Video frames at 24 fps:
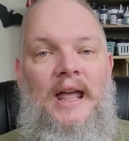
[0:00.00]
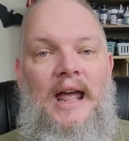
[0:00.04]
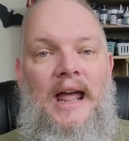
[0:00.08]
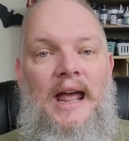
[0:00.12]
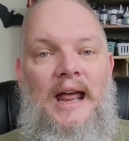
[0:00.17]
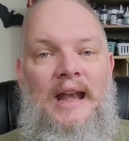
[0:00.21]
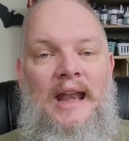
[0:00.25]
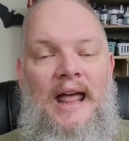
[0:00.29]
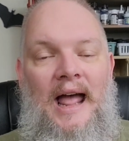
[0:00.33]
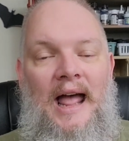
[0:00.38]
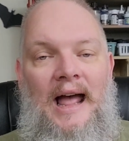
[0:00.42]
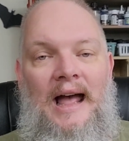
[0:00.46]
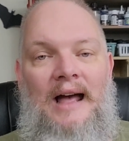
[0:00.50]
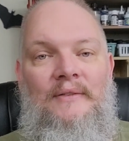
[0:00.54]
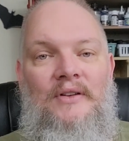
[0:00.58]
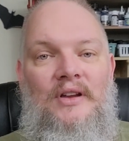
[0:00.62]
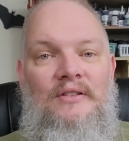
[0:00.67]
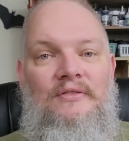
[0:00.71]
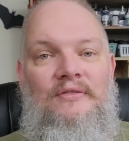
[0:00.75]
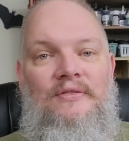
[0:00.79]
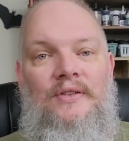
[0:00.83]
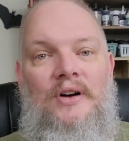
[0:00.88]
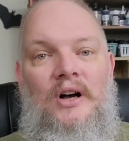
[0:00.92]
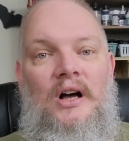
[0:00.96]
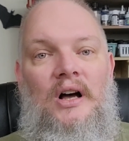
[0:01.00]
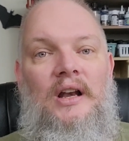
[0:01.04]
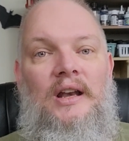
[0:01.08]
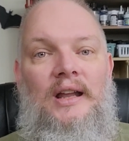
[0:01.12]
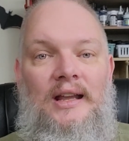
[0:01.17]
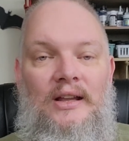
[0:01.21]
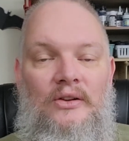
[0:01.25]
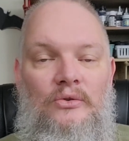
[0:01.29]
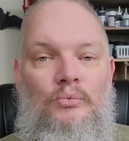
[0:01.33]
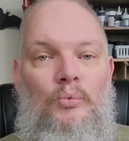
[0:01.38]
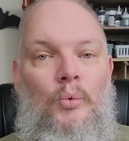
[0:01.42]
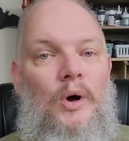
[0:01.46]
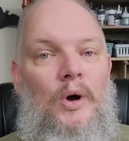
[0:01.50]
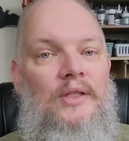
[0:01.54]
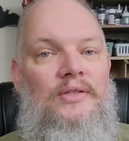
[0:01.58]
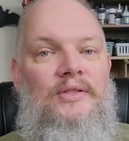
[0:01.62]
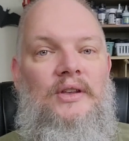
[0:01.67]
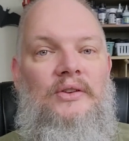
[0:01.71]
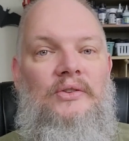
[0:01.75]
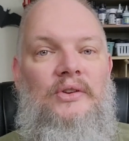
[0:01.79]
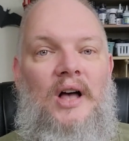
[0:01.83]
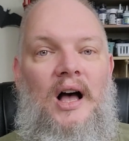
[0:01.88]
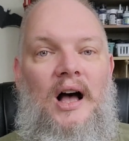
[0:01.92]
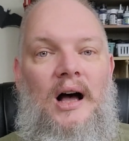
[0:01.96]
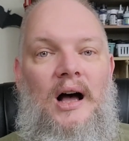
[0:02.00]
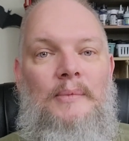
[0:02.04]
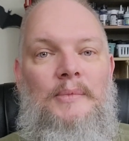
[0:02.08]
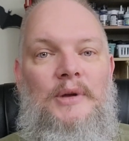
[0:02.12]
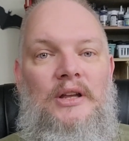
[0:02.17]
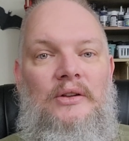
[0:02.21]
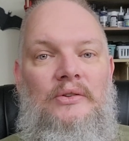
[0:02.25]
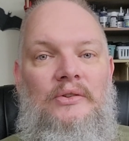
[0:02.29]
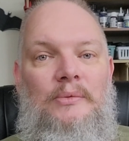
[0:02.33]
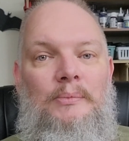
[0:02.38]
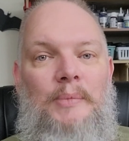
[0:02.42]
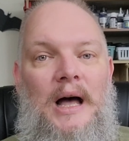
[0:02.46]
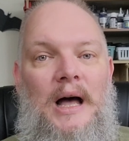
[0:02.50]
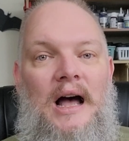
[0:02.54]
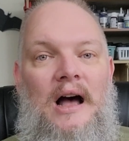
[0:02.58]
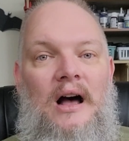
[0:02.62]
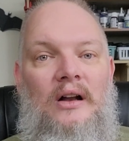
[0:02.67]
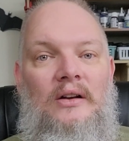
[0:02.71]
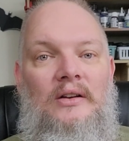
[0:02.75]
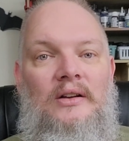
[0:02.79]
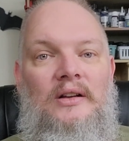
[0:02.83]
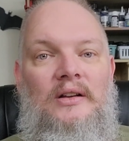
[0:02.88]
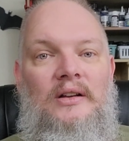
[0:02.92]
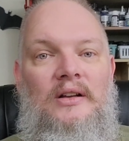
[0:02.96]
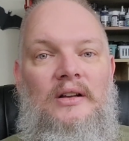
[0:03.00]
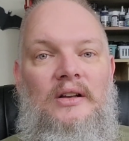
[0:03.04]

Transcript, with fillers: And having fun is what this hobby is about.